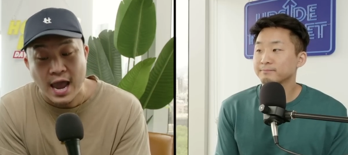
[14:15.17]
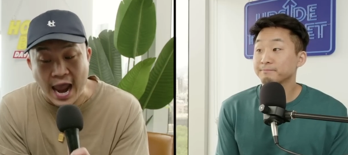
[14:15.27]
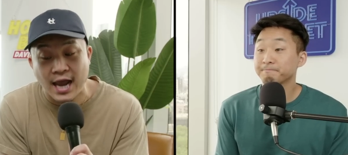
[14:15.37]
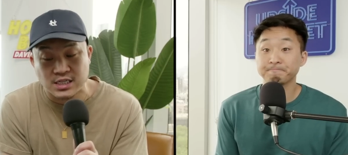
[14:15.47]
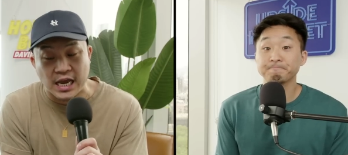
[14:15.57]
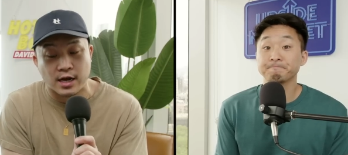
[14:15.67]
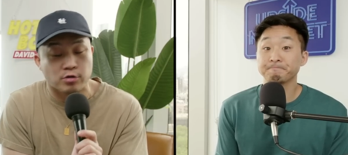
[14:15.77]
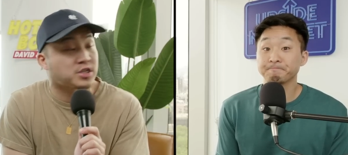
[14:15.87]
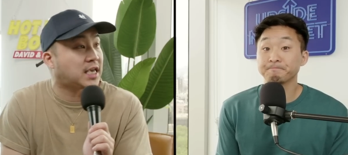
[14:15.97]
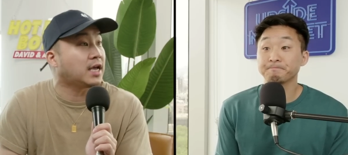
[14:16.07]
Speaker 1: and
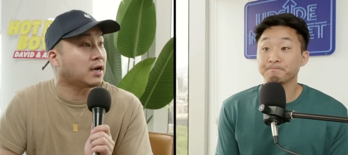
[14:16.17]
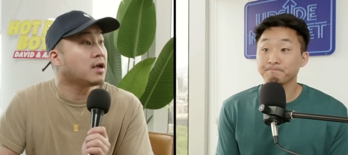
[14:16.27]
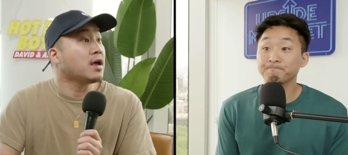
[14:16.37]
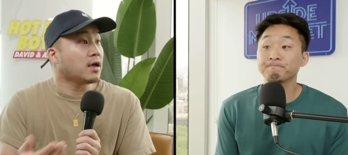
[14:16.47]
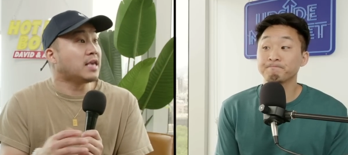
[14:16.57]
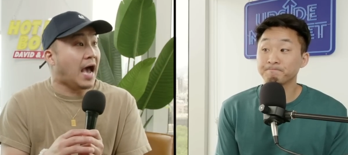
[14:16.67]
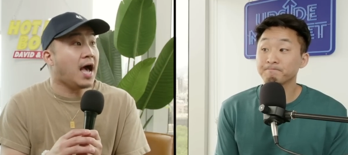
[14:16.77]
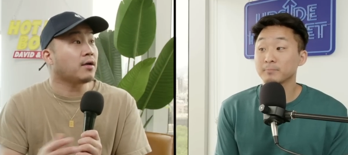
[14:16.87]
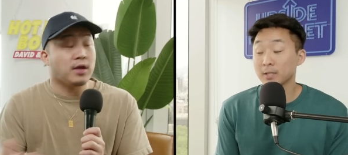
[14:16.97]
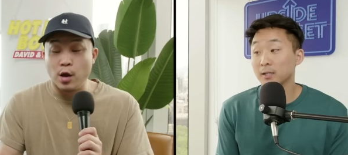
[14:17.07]
tanner skin. Mm. Yeah,
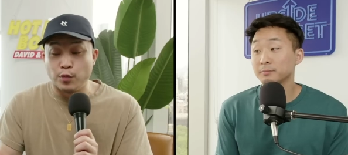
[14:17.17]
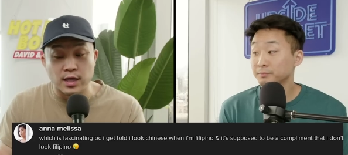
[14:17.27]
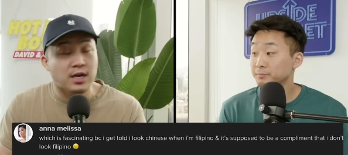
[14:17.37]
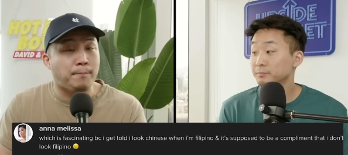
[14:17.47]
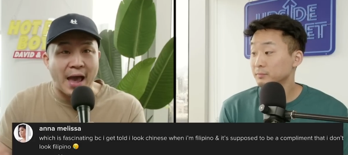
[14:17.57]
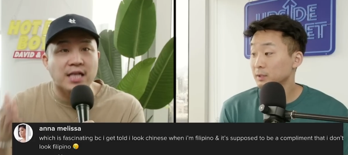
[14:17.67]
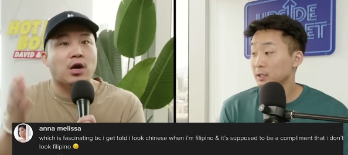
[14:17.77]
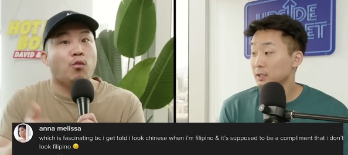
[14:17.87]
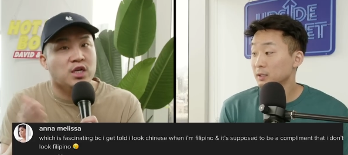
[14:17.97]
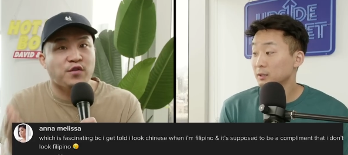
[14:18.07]
yeah, it really depends
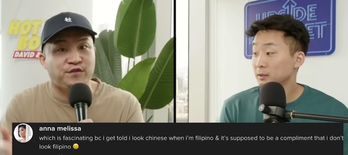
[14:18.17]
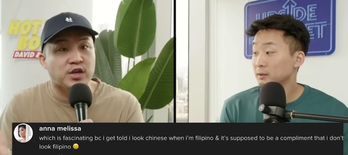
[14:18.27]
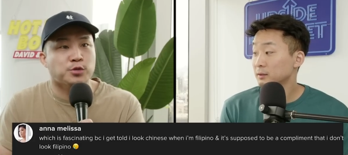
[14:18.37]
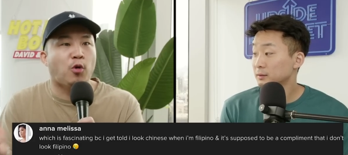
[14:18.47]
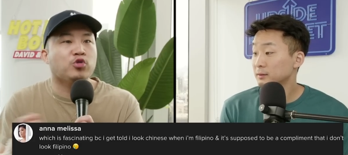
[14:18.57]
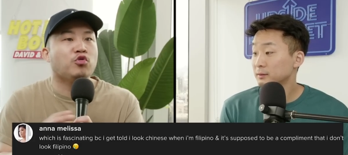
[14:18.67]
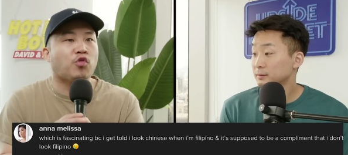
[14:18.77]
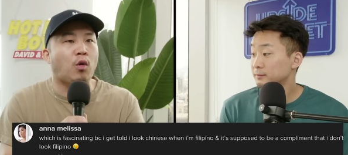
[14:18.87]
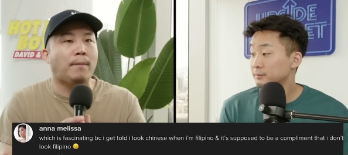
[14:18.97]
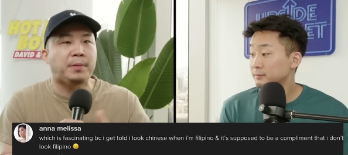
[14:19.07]
on which fishbowl you
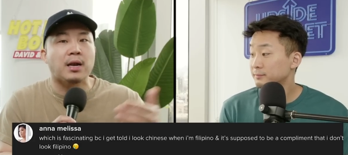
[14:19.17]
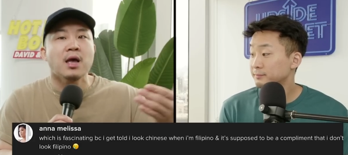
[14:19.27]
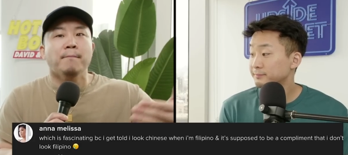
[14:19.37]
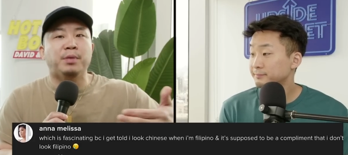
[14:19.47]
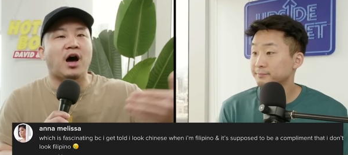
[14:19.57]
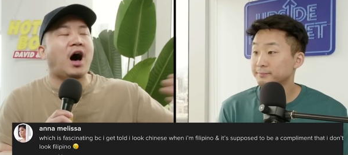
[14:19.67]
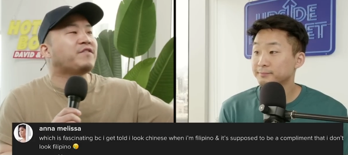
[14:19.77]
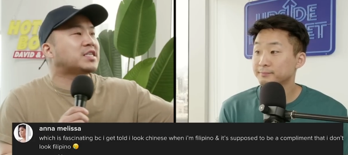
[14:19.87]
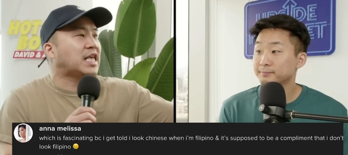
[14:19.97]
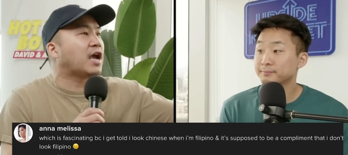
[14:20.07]
grow up in. But
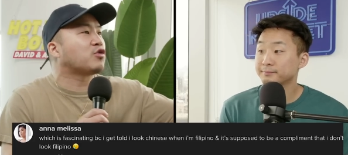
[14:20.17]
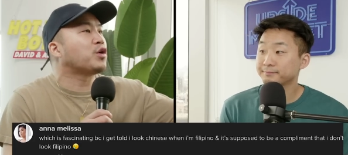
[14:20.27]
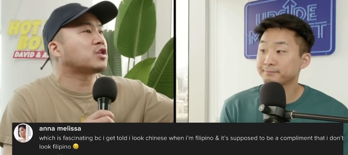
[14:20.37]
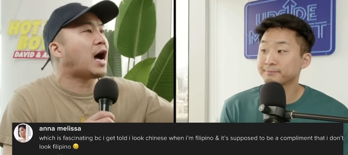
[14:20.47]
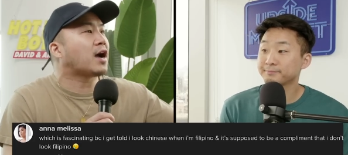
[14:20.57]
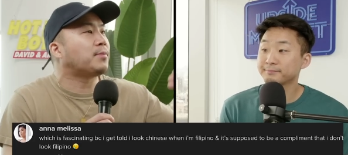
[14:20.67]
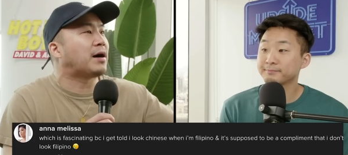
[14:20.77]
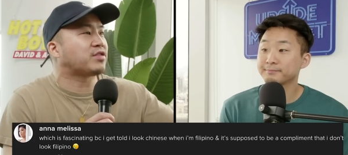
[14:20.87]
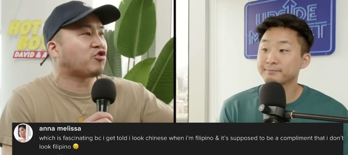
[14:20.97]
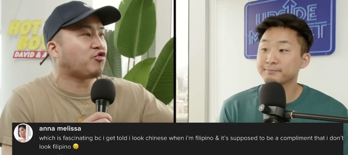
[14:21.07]
obviously, Andrew, we're talking
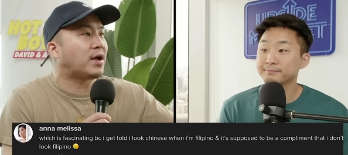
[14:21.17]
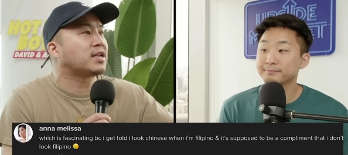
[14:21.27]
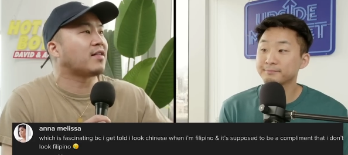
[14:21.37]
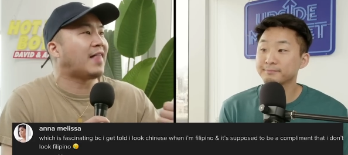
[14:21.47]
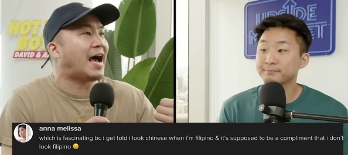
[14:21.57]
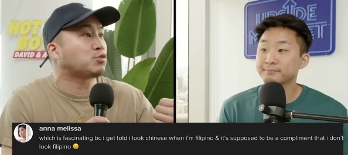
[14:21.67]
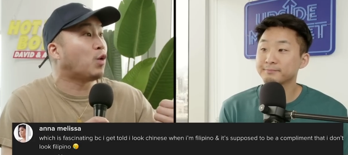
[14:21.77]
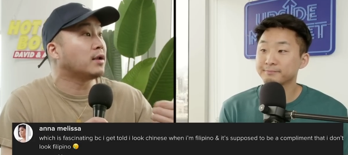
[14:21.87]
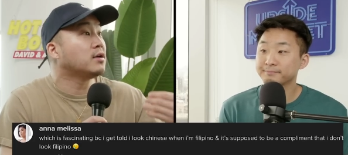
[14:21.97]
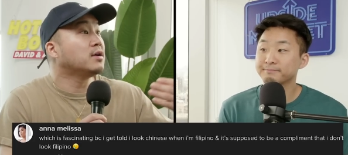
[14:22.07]
about the trend of the last,
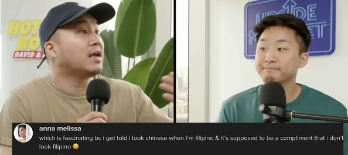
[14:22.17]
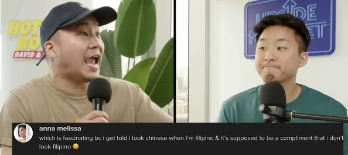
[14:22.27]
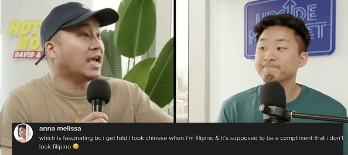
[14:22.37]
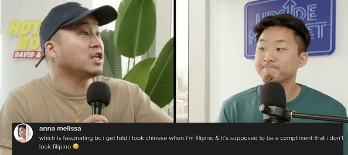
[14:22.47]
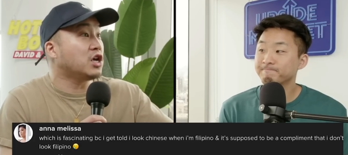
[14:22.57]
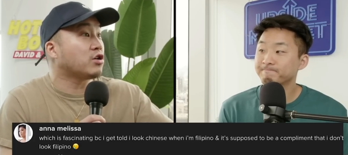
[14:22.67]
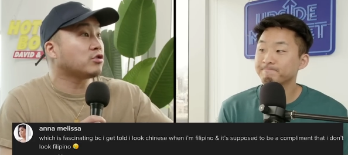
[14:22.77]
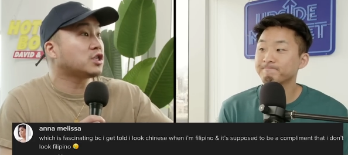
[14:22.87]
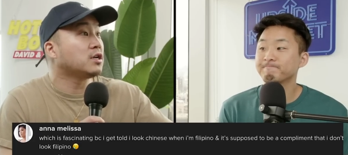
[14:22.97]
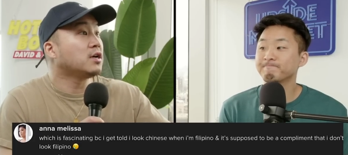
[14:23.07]
what, eight
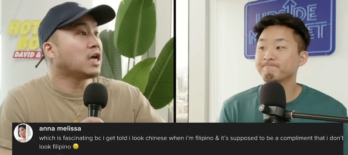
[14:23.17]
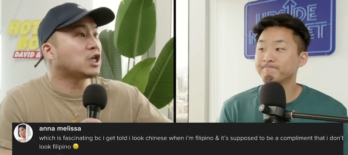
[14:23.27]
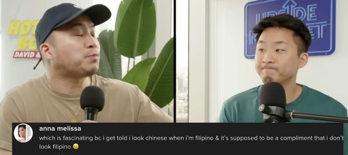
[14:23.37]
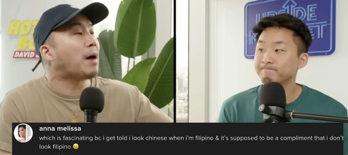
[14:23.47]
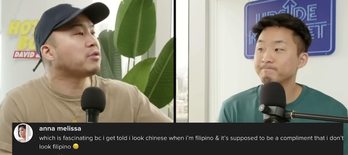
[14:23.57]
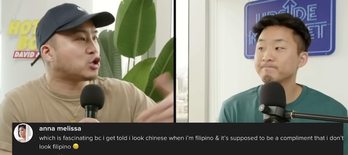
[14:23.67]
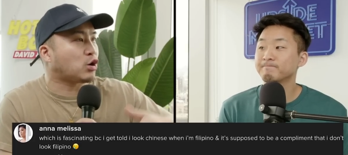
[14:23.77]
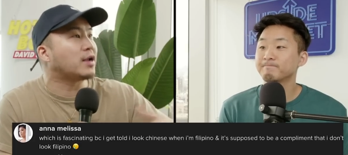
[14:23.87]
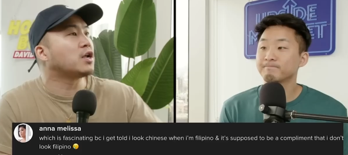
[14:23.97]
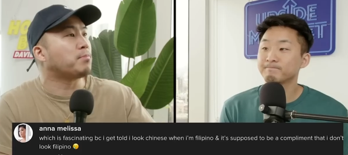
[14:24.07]
years, mm-hmm. it's probably
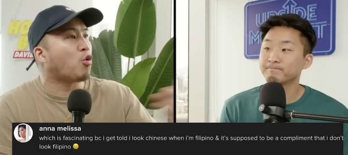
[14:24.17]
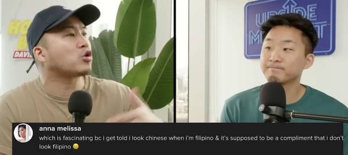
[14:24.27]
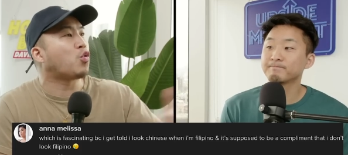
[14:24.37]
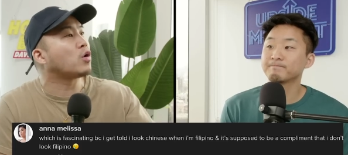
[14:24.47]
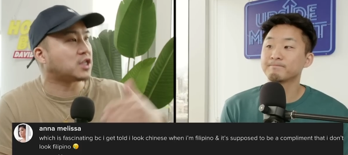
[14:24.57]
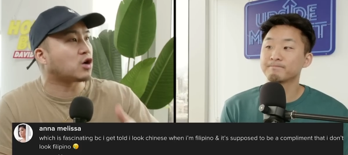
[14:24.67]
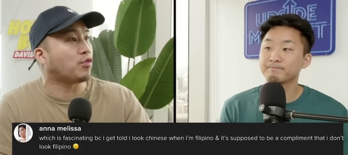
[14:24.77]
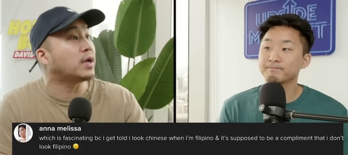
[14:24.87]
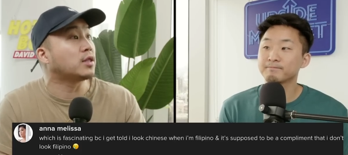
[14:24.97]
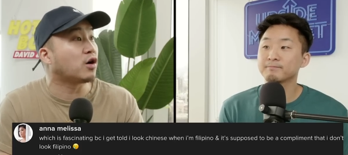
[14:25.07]
trended more towards the
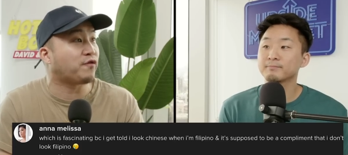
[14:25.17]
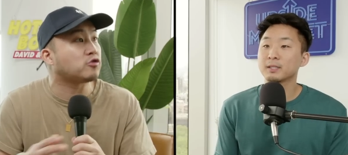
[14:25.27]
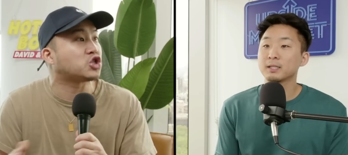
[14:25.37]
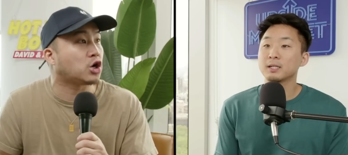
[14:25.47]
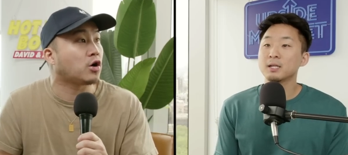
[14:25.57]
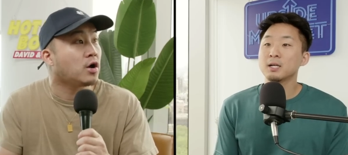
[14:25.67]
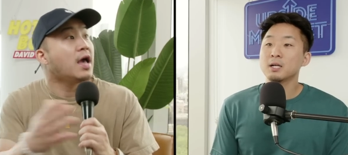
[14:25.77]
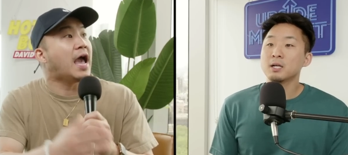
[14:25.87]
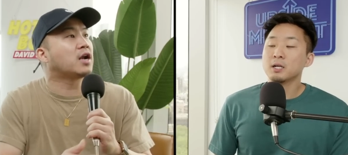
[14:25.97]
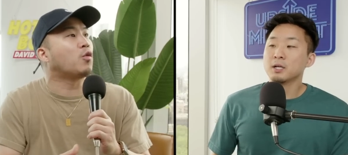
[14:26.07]
Korean look for sure,
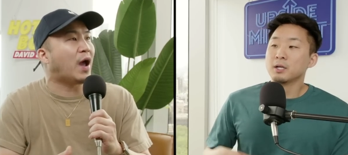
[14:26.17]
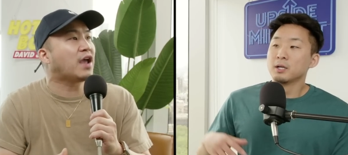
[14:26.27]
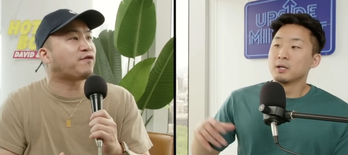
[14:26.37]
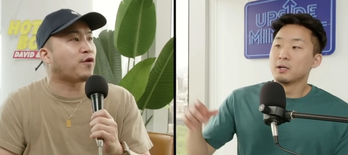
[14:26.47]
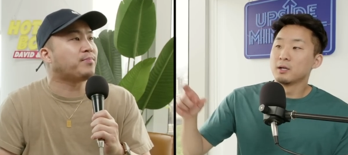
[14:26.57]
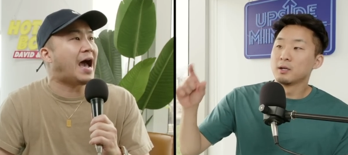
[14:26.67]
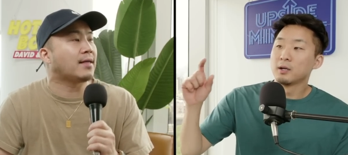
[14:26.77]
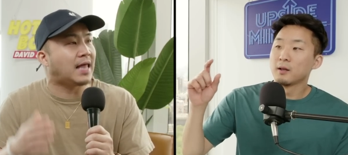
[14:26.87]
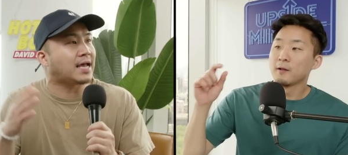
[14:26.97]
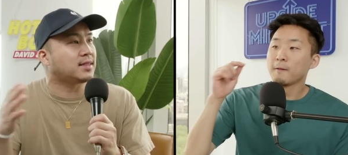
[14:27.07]
and away from that
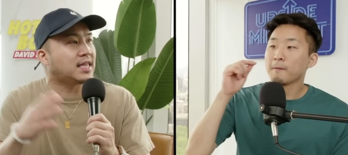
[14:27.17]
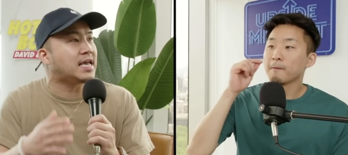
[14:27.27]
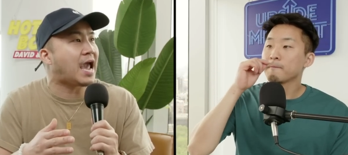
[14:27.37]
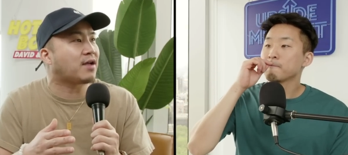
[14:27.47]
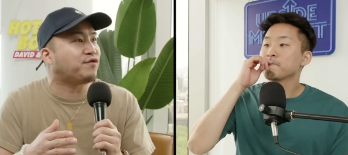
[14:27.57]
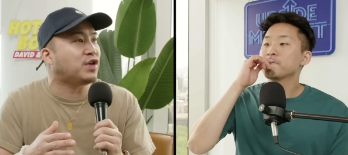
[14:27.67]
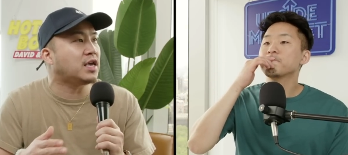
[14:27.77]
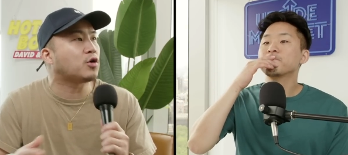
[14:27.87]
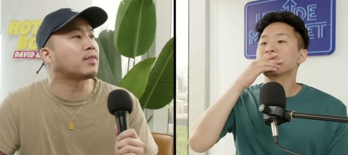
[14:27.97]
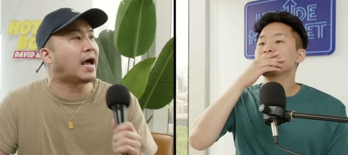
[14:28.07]
like Leanne
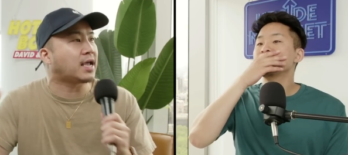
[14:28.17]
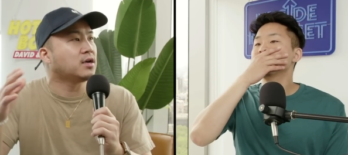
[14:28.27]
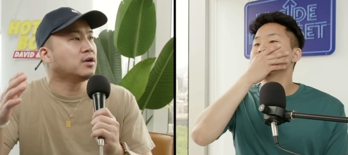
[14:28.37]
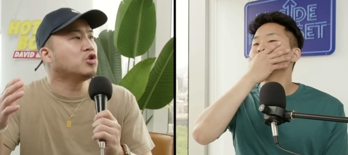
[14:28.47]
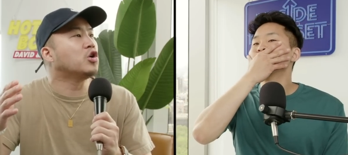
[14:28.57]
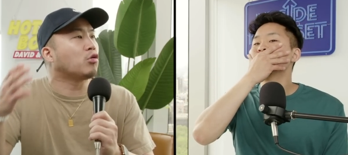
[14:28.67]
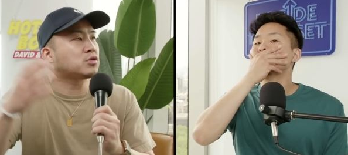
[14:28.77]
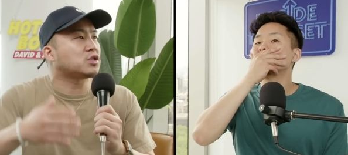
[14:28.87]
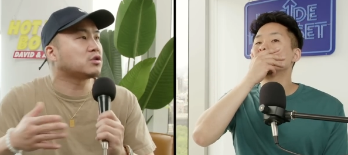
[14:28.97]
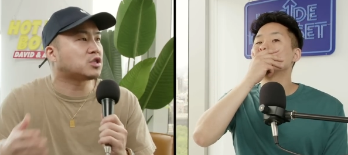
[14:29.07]
V or like you know
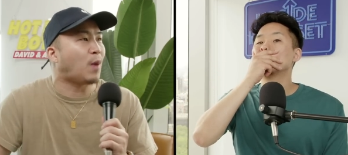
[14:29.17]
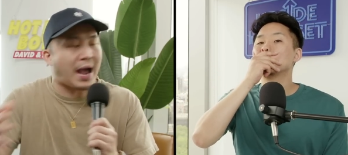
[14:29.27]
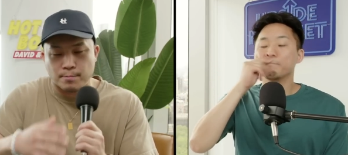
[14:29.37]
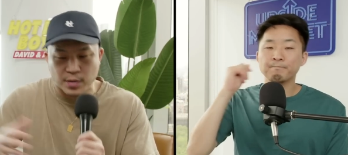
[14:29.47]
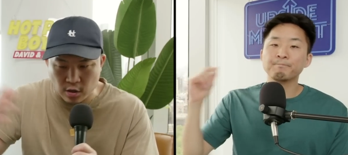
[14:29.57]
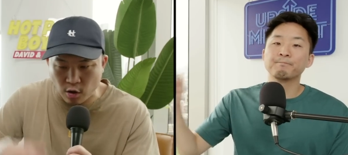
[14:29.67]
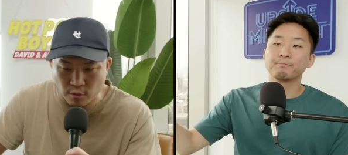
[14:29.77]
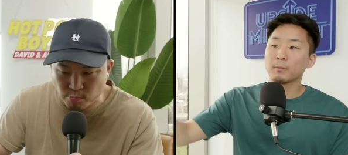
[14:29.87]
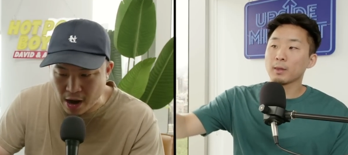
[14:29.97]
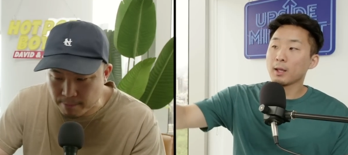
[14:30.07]

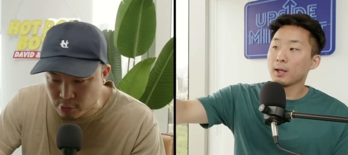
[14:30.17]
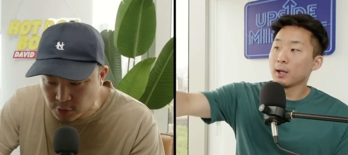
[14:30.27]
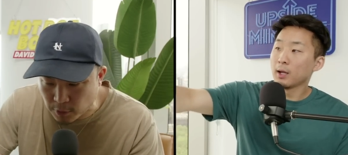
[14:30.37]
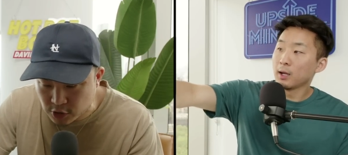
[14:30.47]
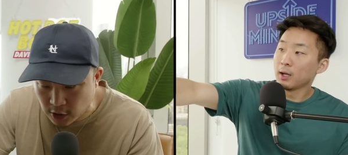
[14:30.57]
Swagapino, Brian Puspos'